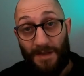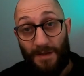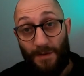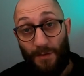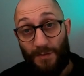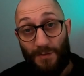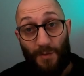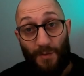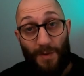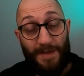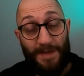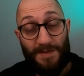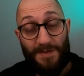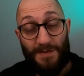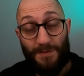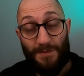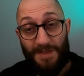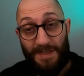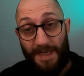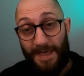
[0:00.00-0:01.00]
all the way
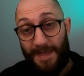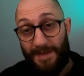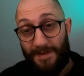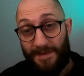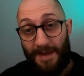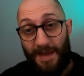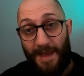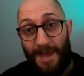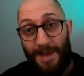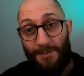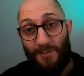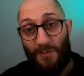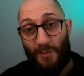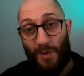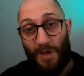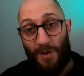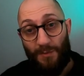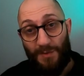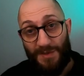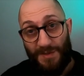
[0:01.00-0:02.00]
to the end game
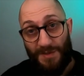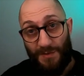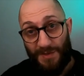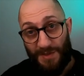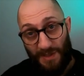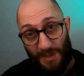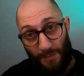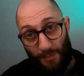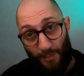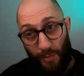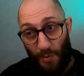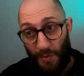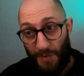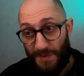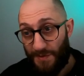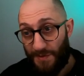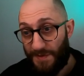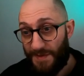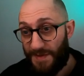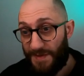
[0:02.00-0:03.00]
when I was using a poison